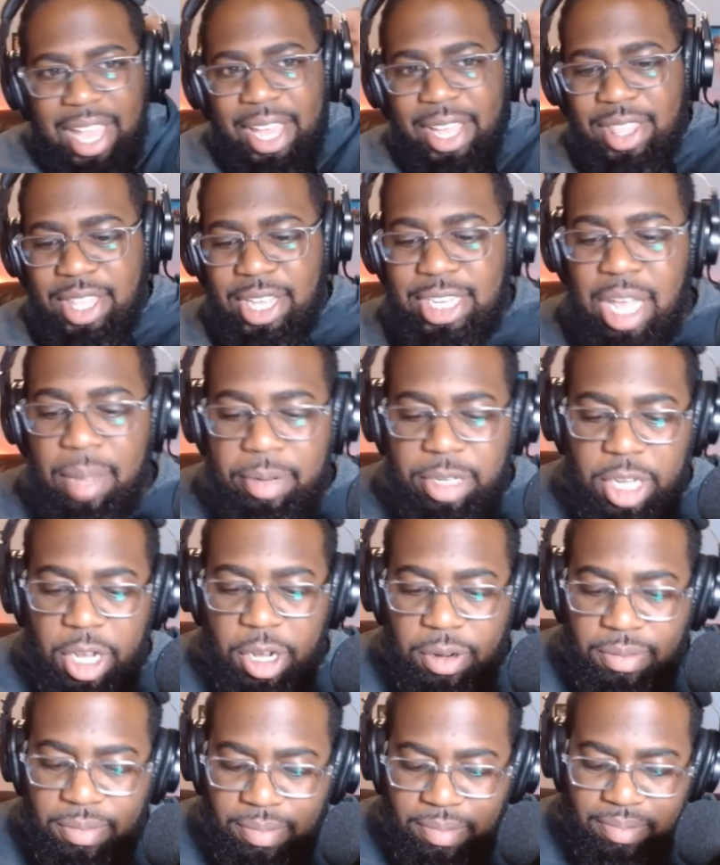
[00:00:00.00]
this
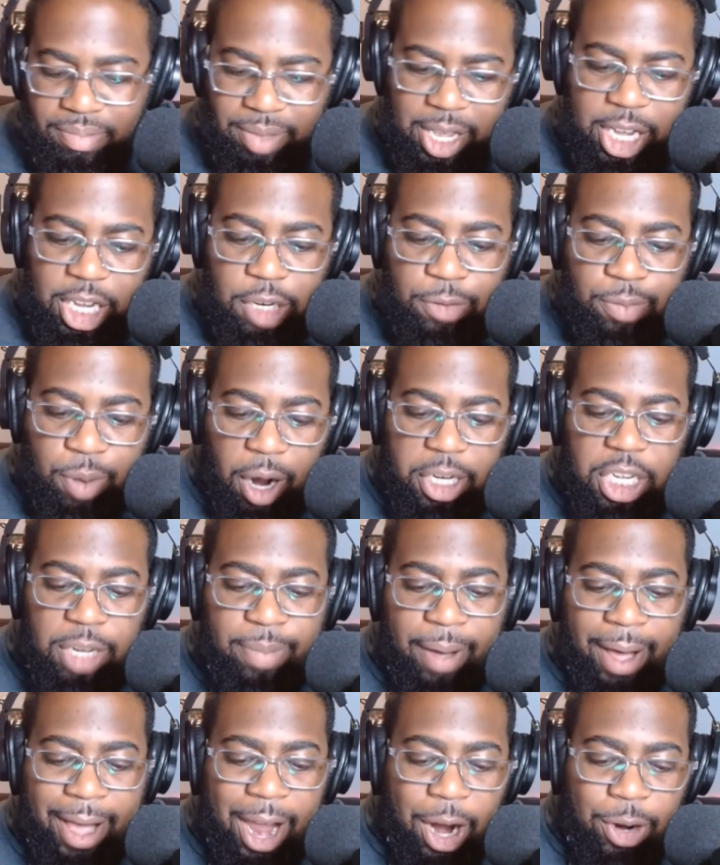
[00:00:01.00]
episode is brought to you
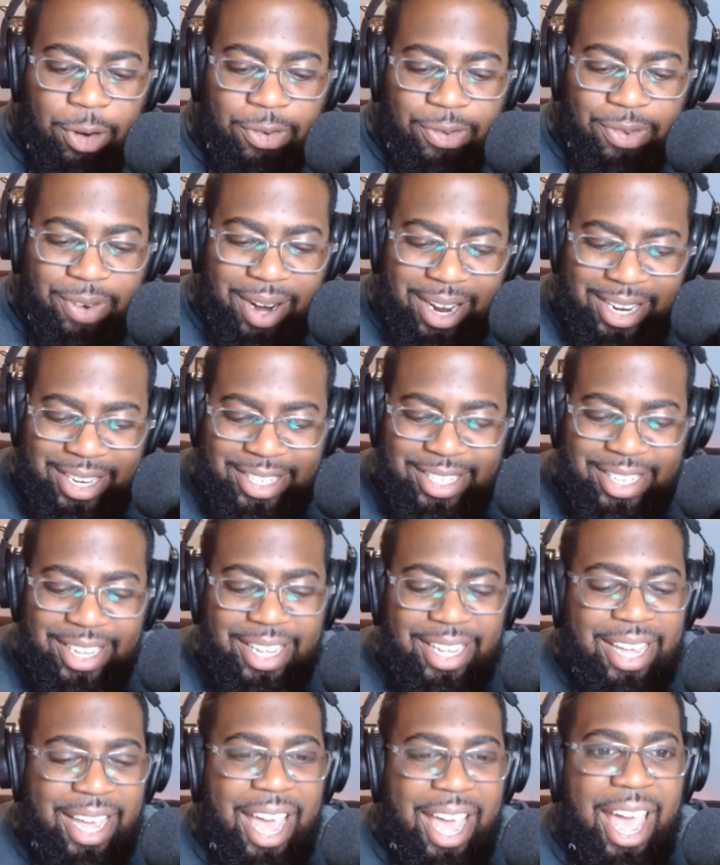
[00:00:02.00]
by our friends
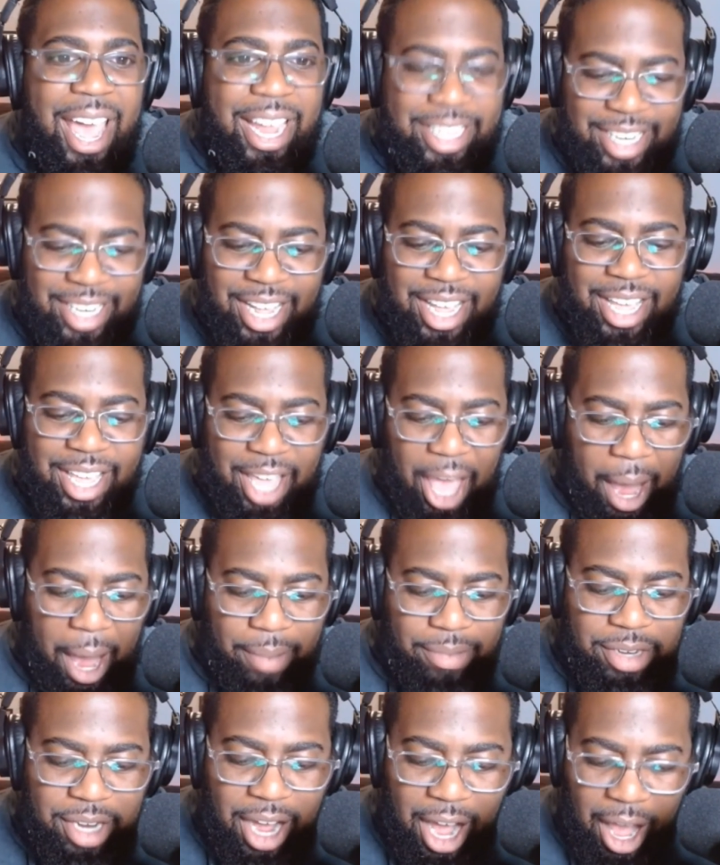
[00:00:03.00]
at
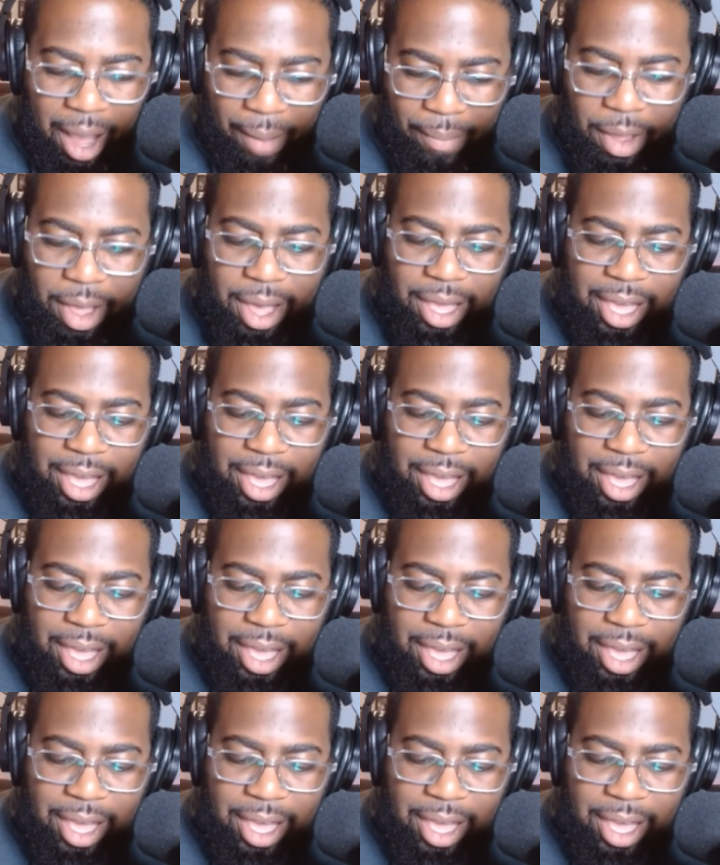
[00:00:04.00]
Game Time.